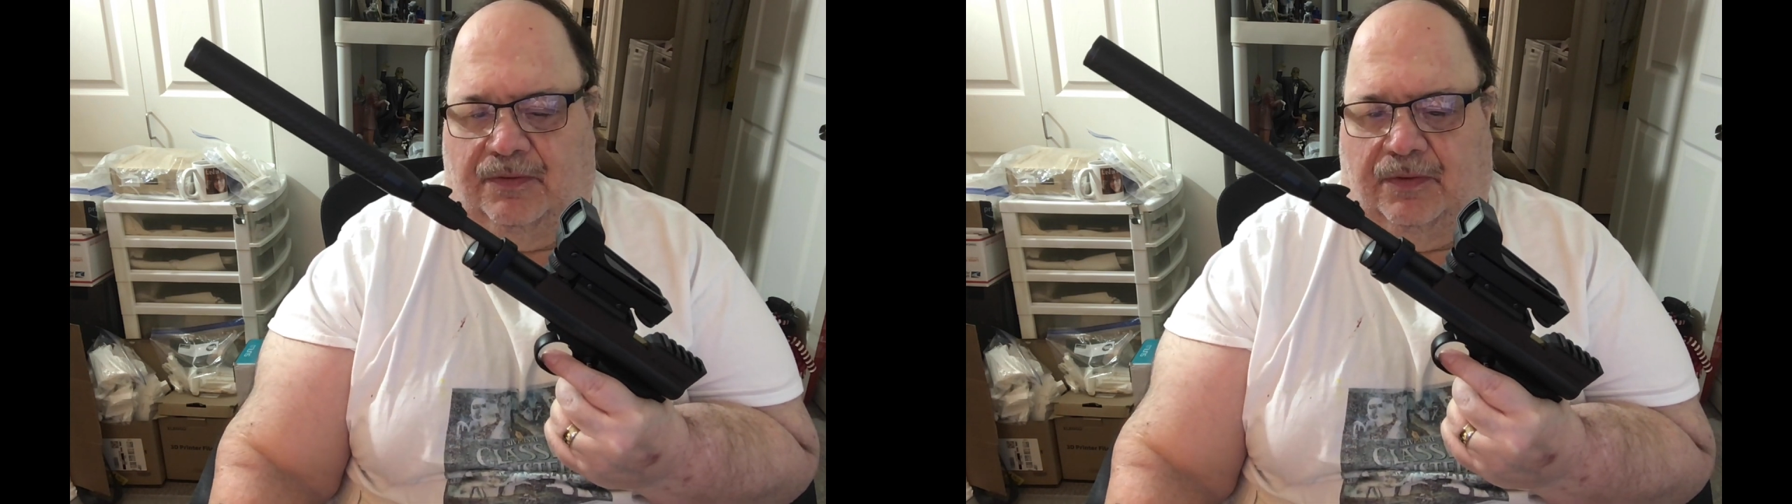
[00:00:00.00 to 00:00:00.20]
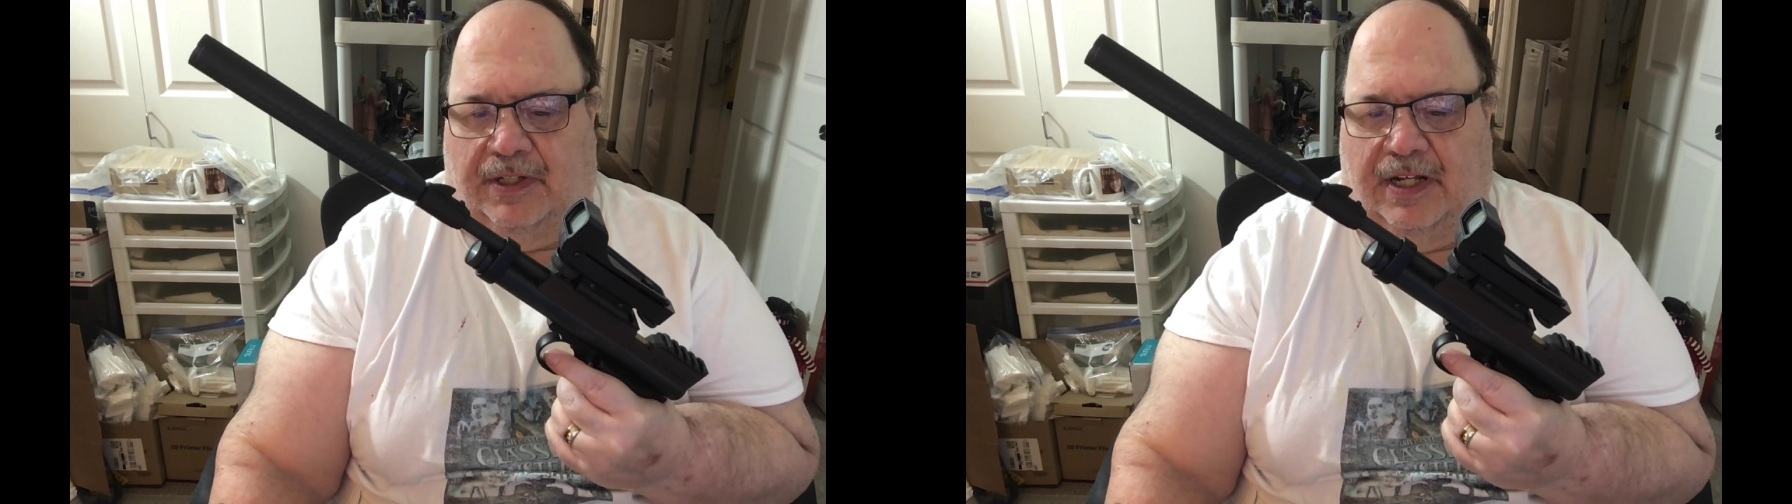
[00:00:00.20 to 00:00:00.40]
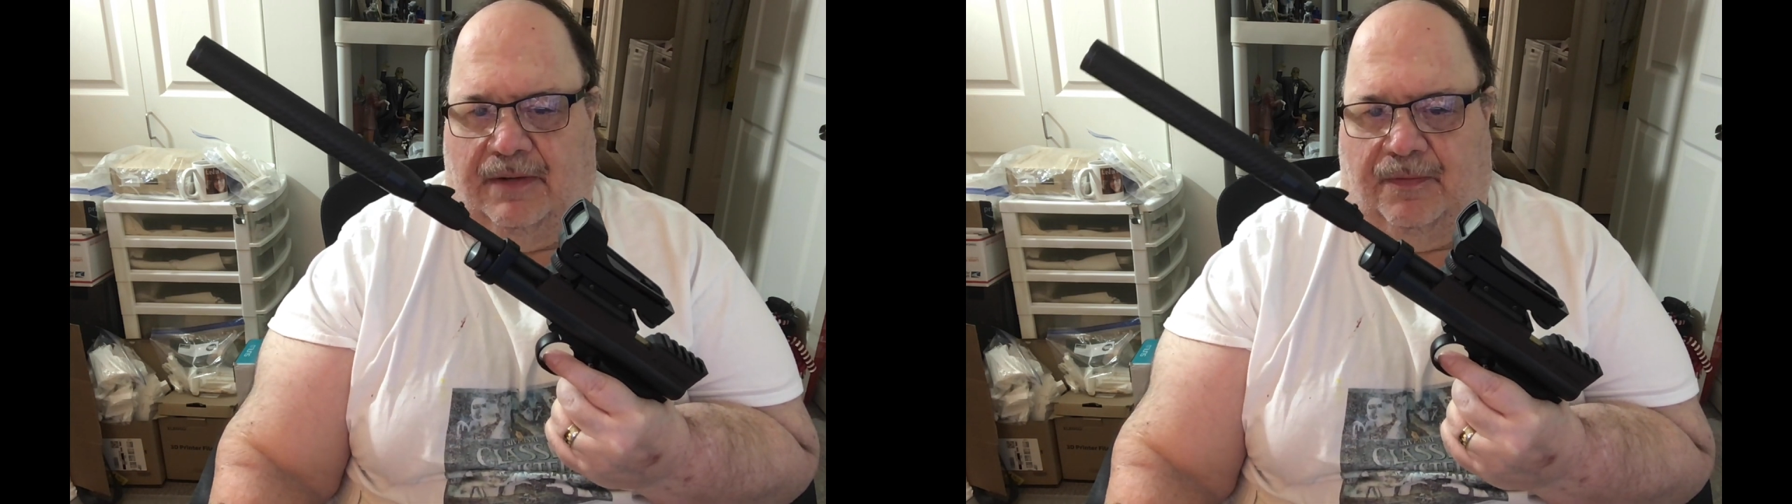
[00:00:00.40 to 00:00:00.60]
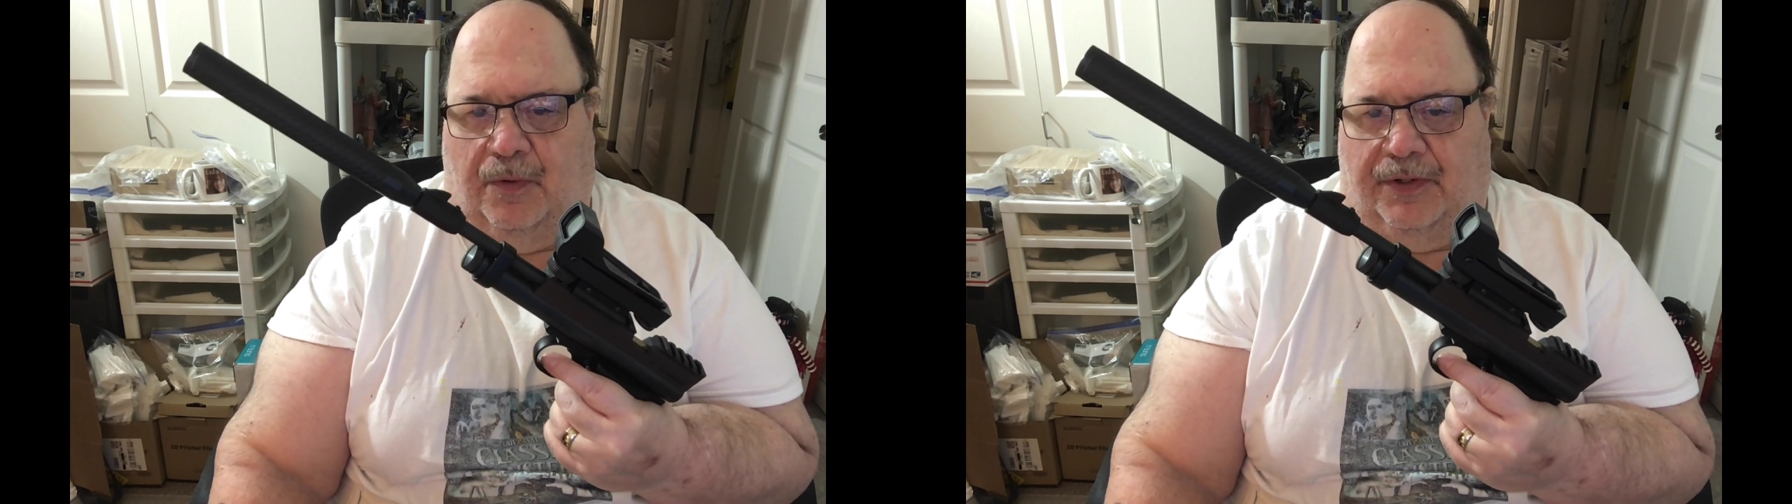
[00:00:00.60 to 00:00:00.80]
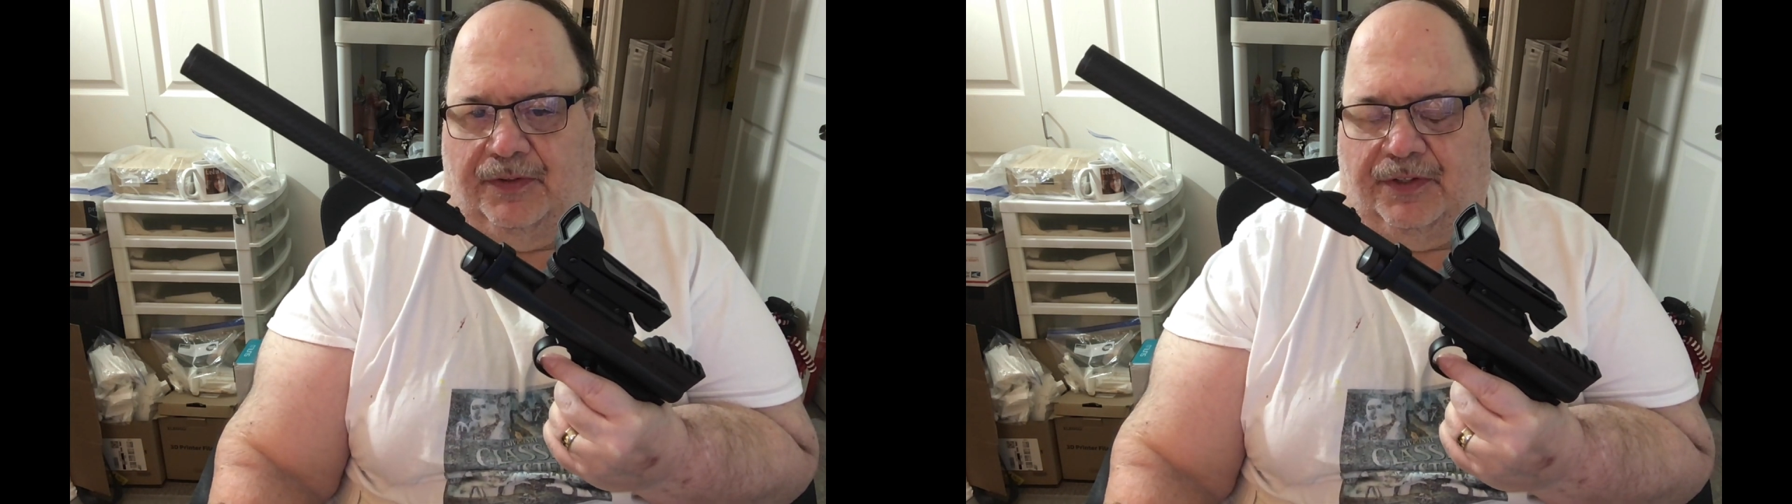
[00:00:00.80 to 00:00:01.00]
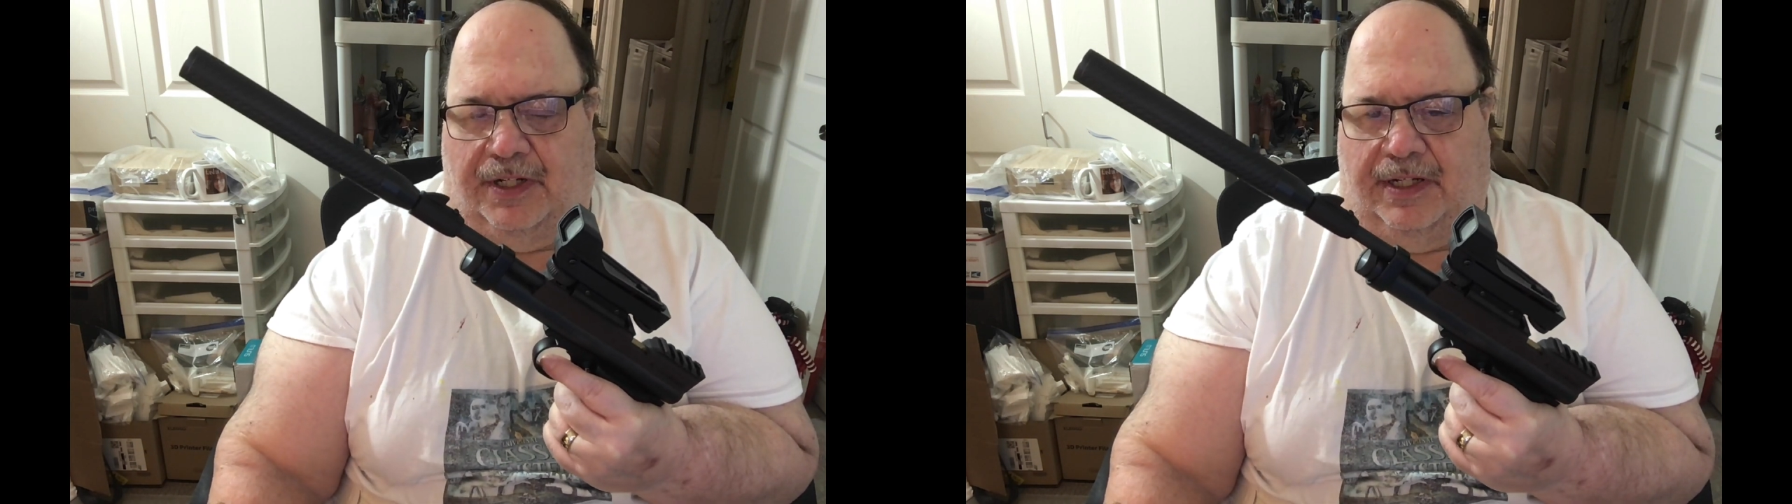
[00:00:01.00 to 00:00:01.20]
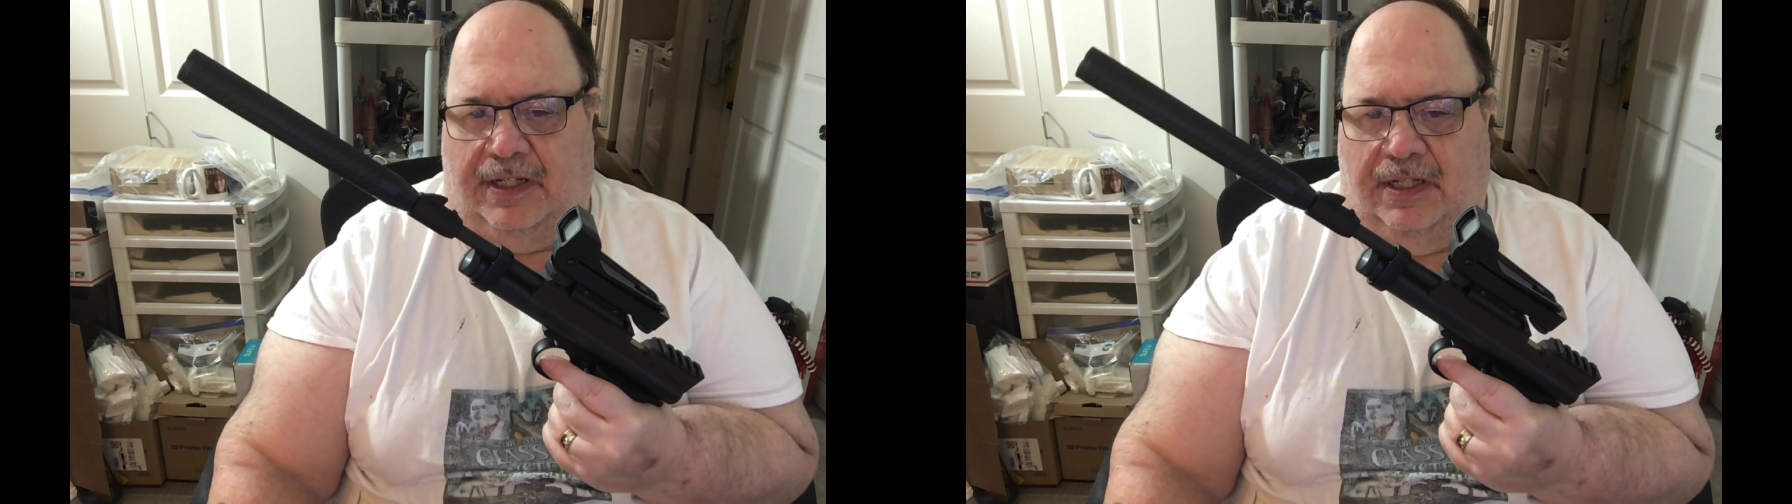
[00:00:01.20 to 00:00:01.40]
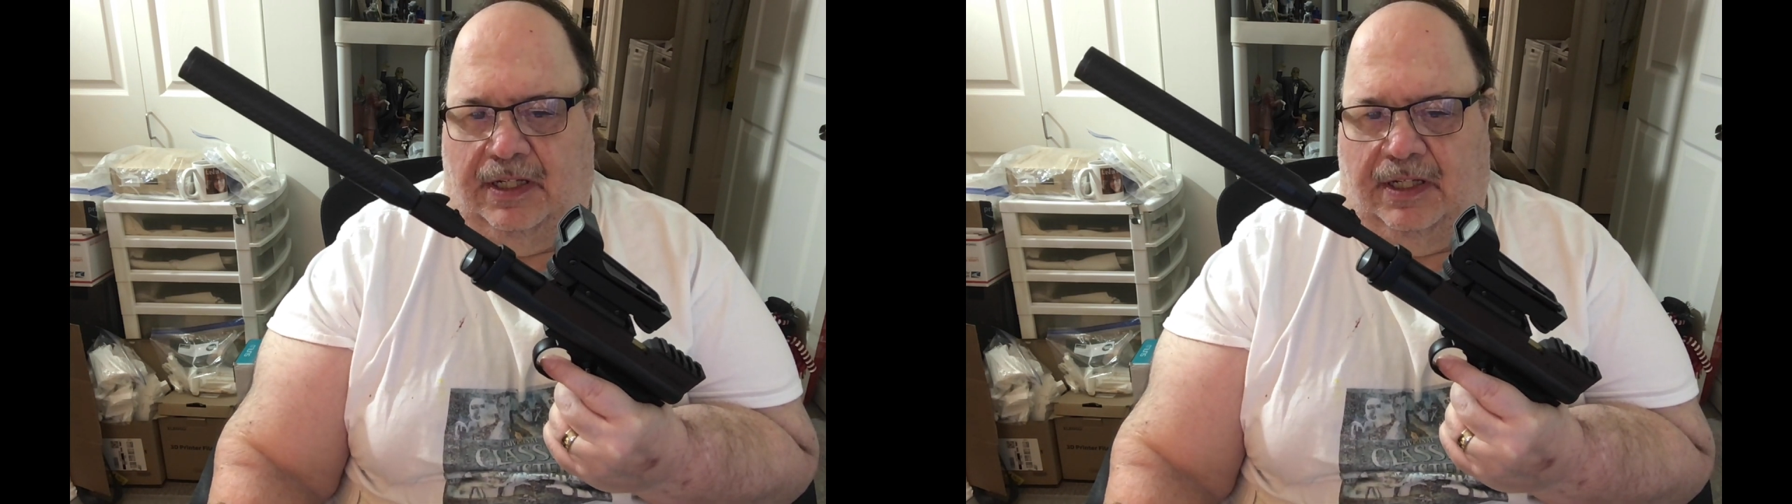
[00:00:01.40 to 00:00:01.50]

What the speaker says: what I have for you today,